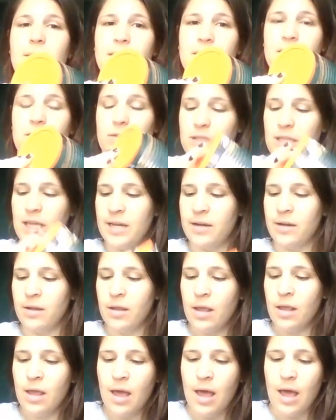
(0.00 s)
got my little lid.
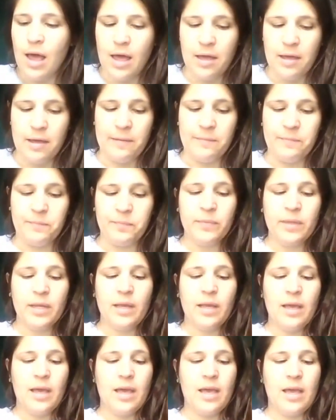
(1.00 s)

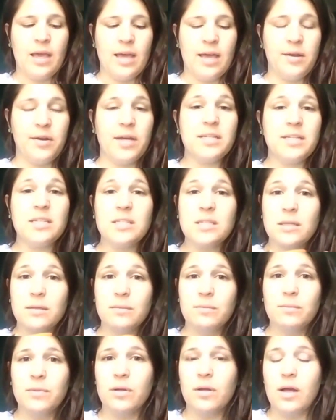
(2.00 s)
And I did
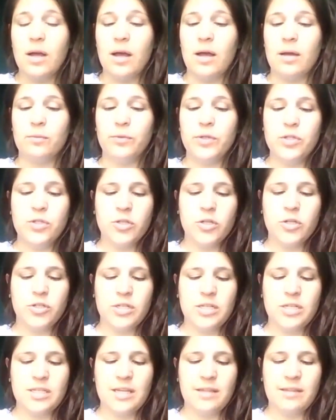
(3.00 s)
some research,
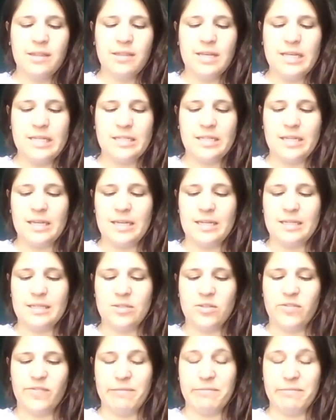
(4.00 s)
and it said that these can
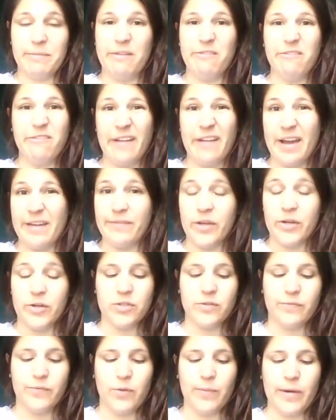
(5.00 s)
survive about 5
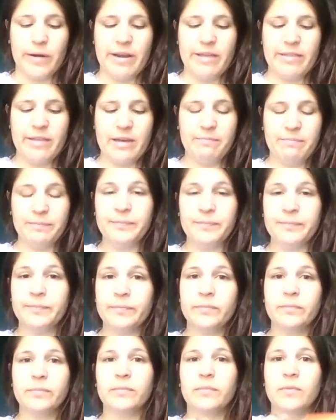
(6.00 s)
years if you bury them.
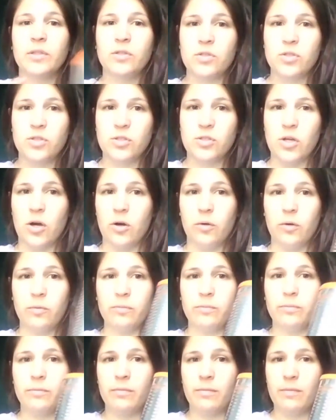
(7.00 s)

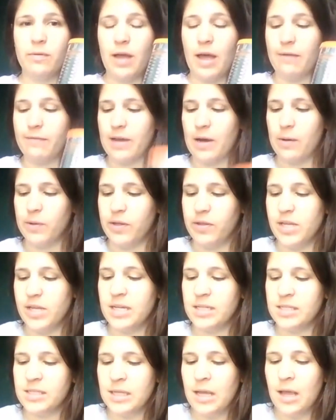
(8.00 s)
So I've got one of
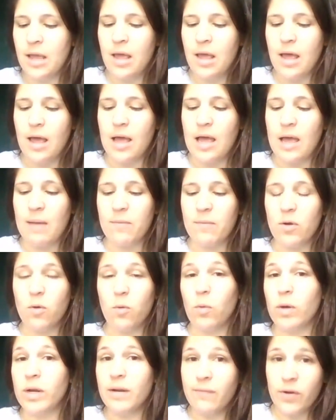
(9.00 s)
these.
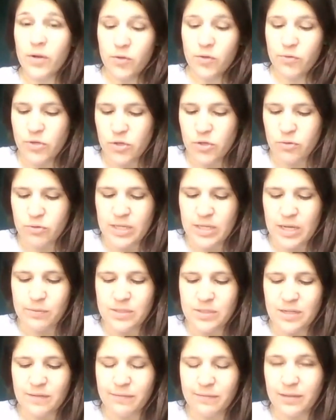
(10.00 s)
Whatever you use, I
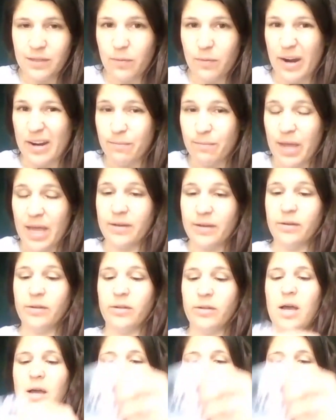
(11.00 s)
would definitely recommend